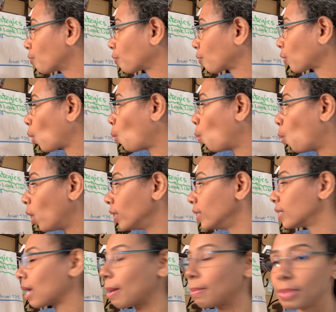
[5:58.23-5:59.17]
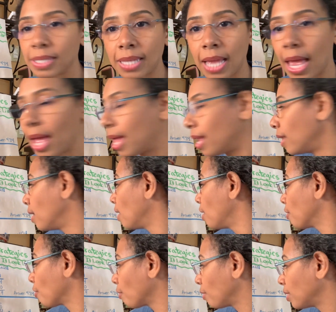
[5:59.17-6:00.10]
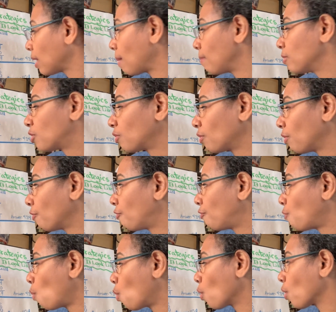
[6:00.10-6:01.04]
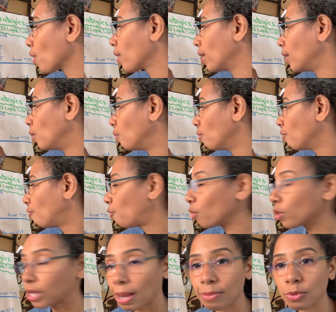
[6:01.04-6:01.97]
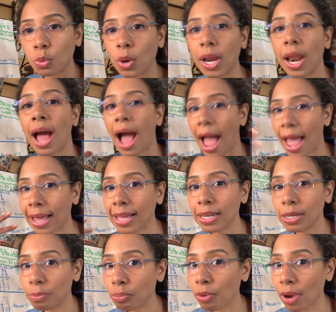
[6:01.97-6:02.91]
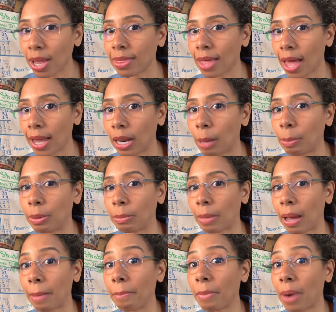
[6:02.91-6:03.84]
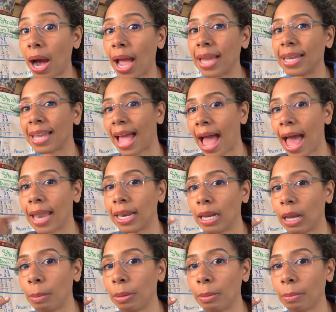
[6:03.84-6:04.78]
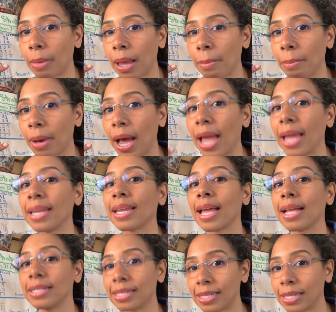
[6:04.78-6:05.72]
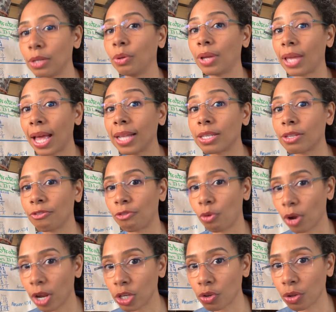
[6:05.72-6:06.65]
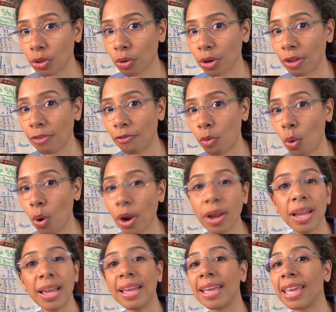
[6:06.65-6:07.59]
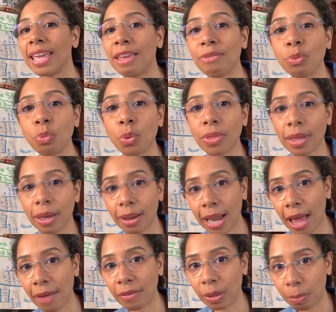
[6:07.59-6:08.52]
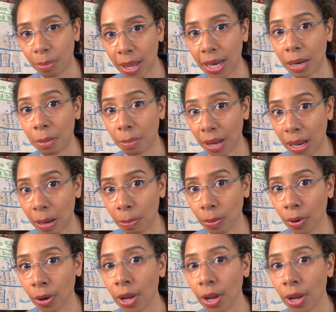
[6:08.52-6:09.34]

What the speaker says: 1 times 10, 30 times 4, and 4 times 1. I can break up in my mind, add it up in my mind, and still get to 434, even without having pen and paper.